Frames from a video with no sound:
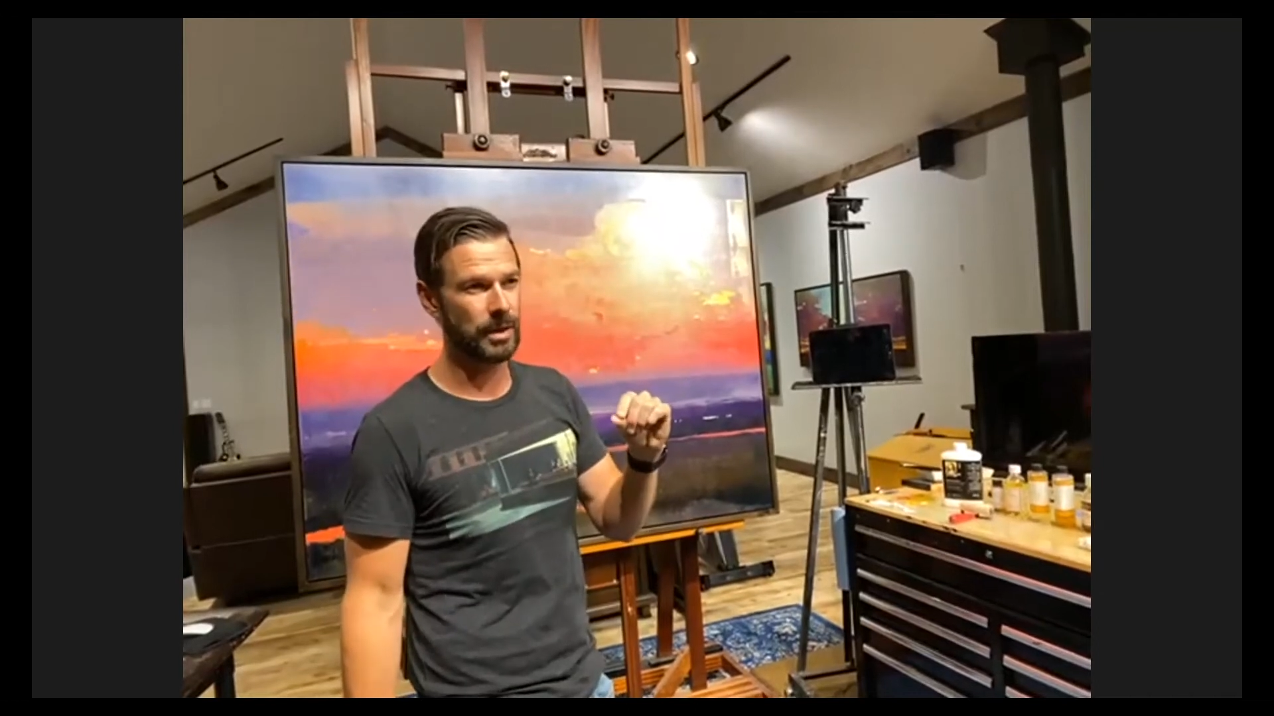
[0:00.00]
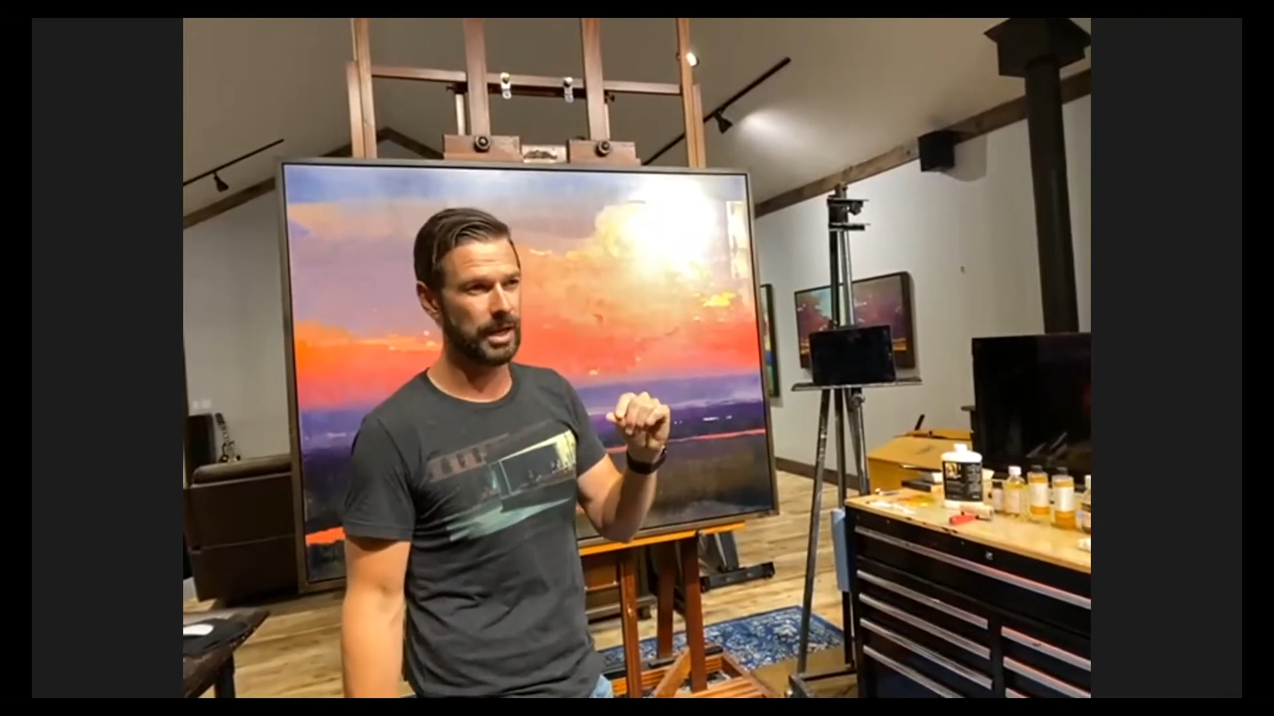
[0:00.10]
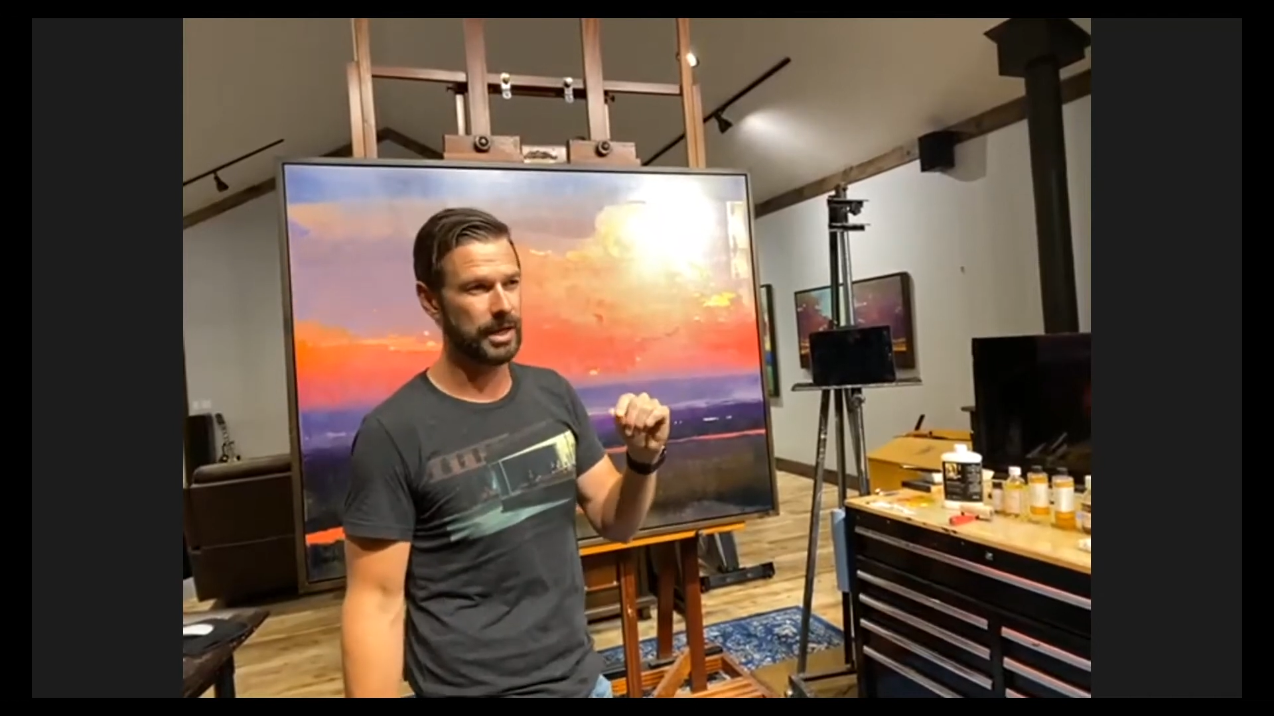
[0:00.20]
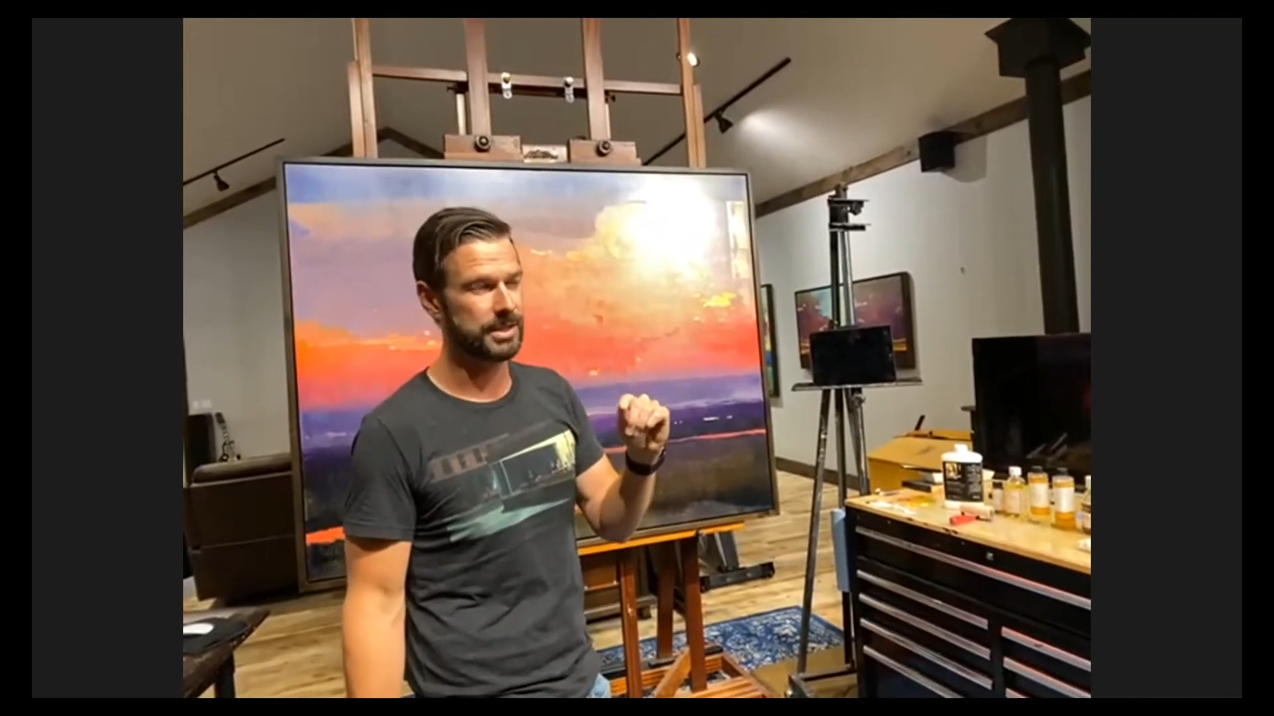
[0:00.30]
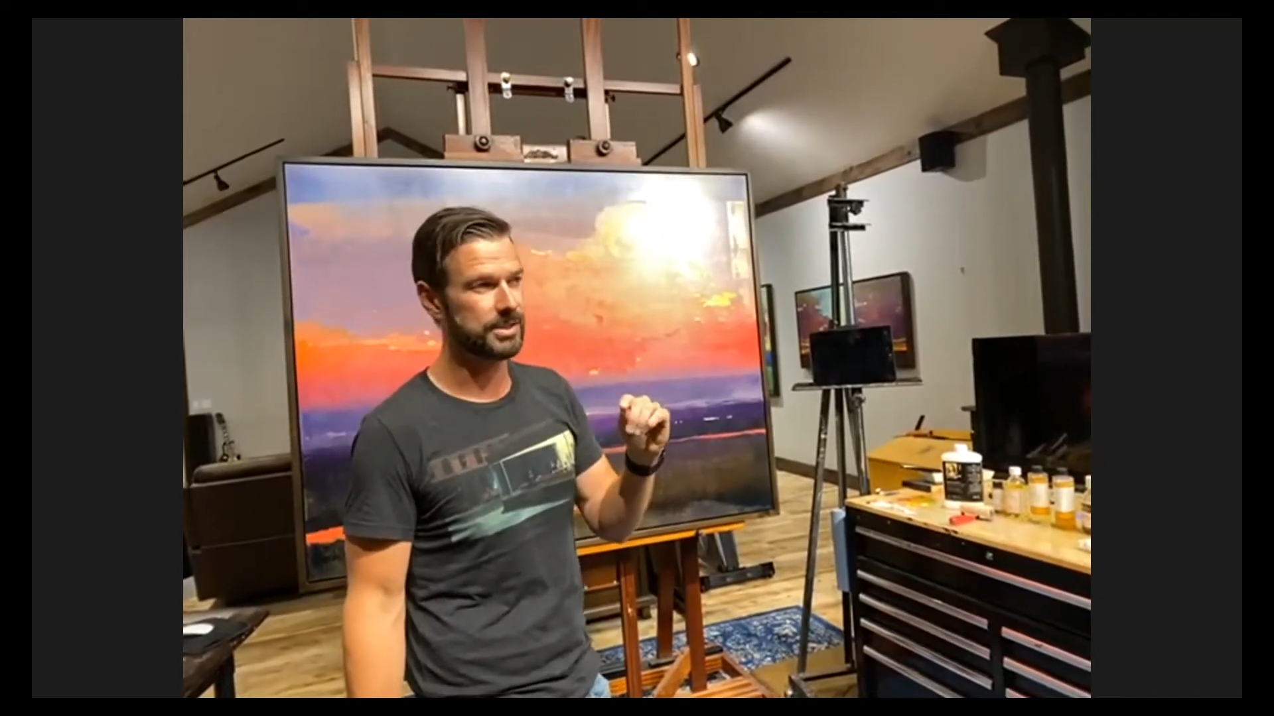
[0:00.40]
and it's